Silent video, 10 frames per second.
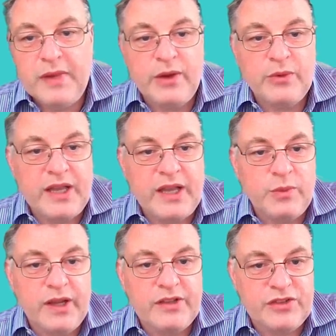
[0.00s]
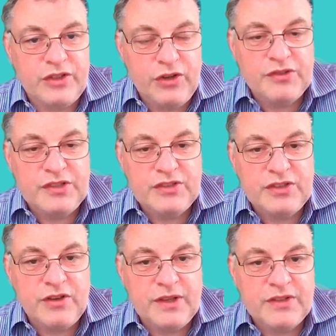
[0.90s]
mail gateway security
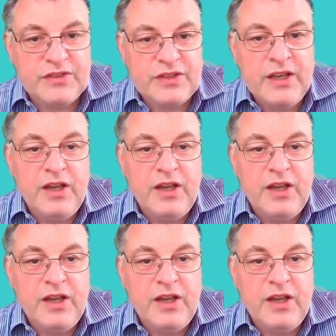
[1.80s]
service